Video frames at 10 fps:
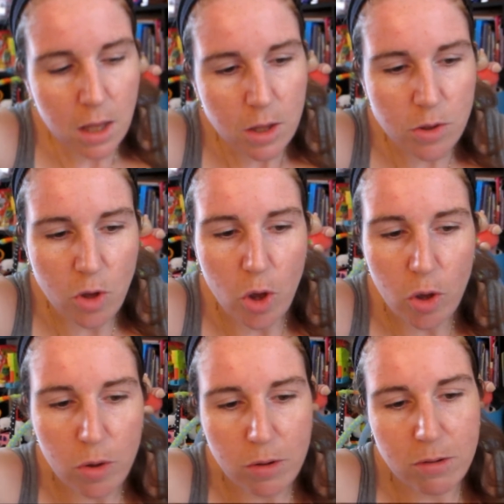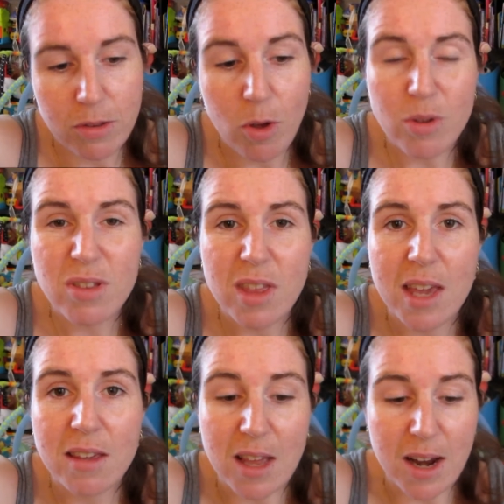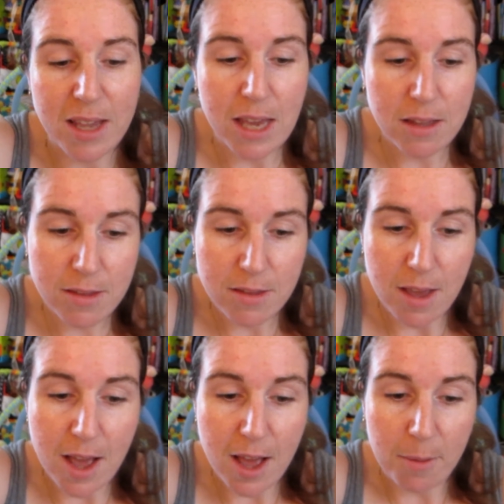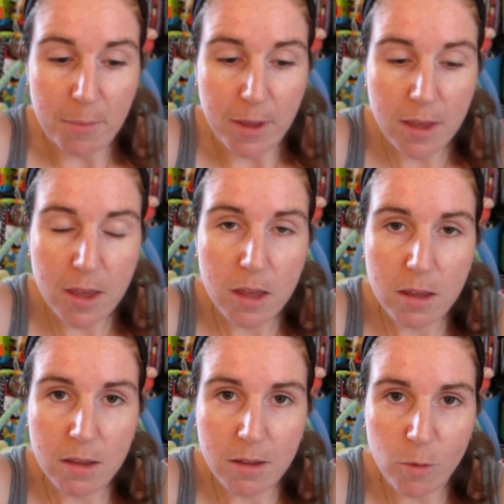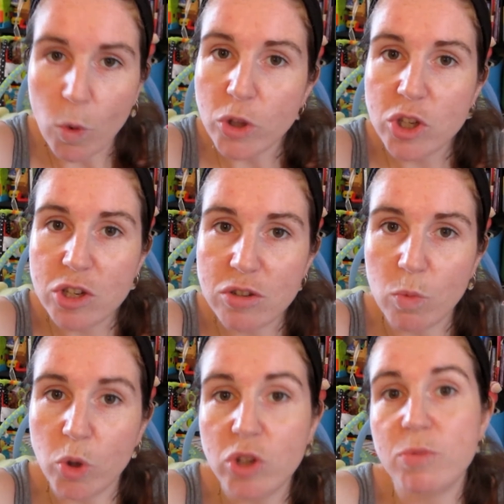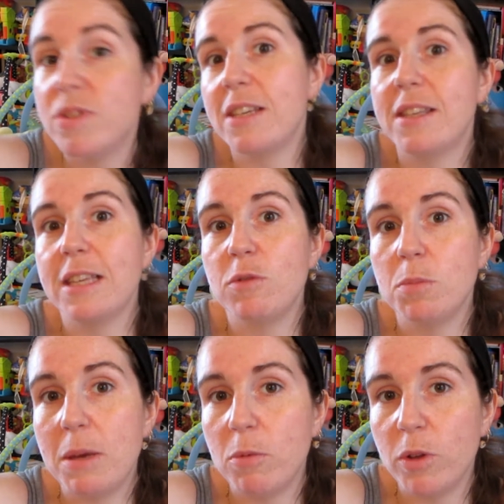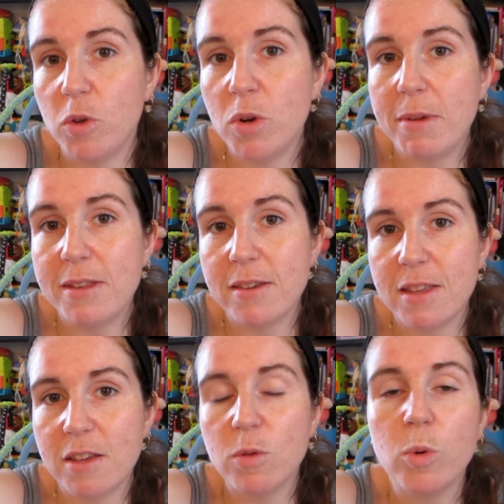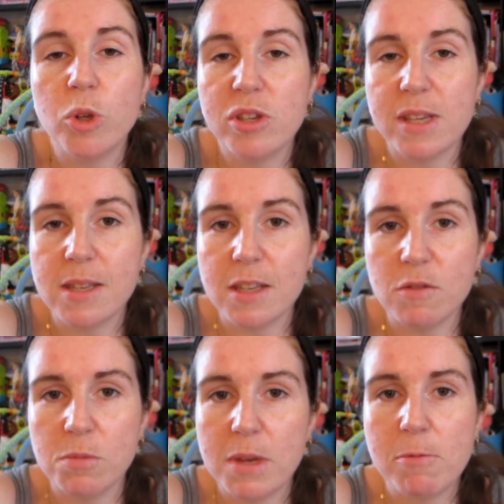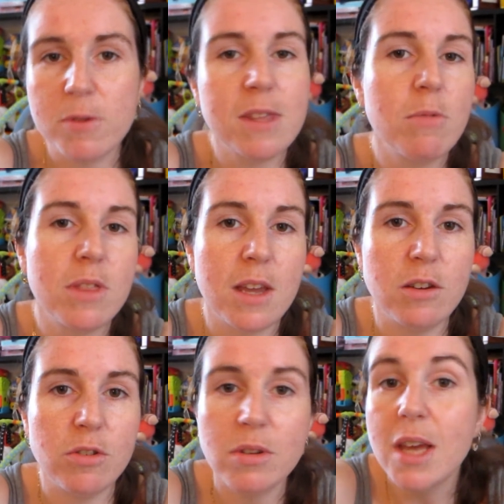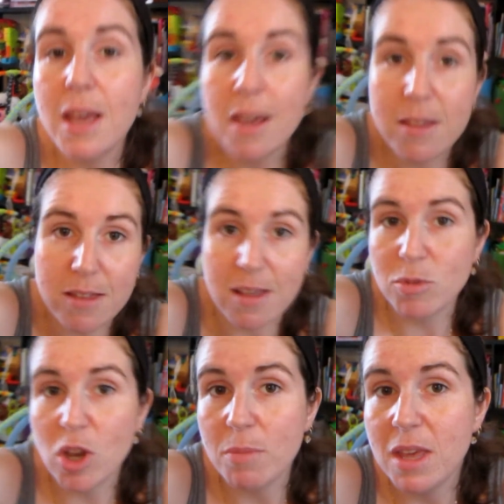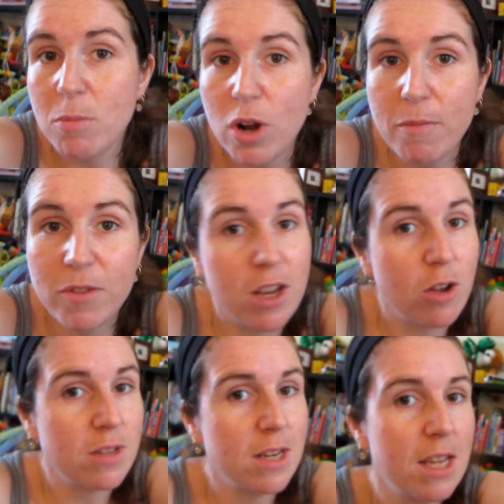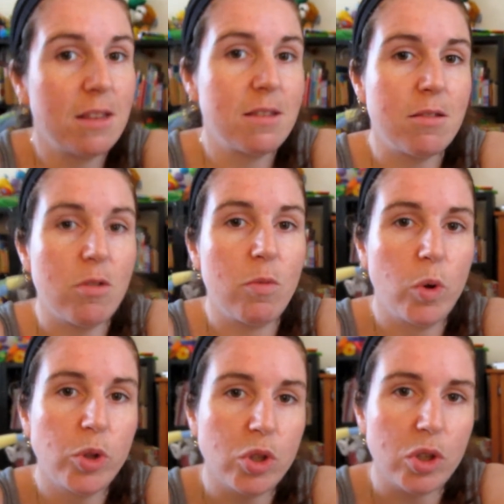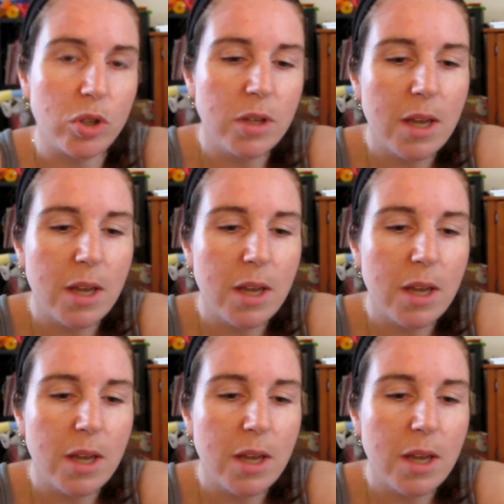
So those things, and I guess watch successful people. If you want to be successful, watch successful people. See what they do. Sometimes they put up videos and hints on what to do.